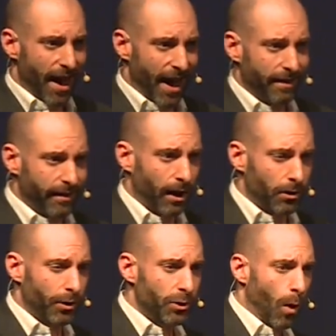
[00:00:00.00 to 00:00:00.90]
eight
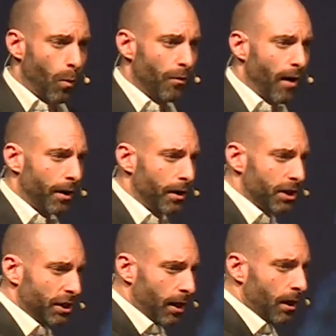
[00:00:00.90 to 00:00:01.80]
countries where we run
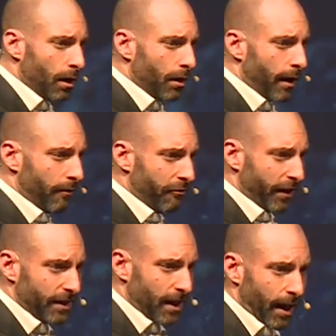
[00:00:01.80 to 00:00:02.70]
cellular and
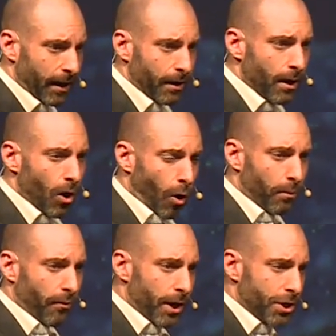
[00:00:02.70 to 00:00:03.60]
fixed line
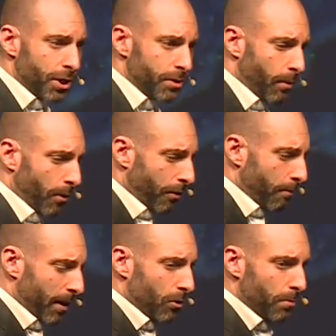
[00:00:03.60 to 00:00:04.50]
operations, both
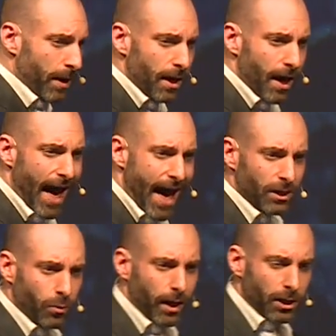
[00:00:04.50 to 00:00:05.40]
B2B
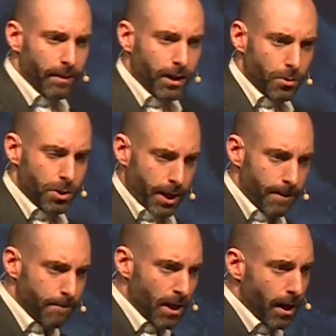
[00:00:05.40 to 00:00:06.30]
as well as B2C.
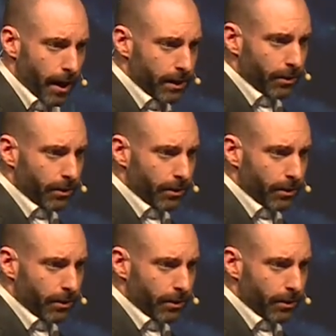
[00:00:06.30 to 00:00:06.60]
And it's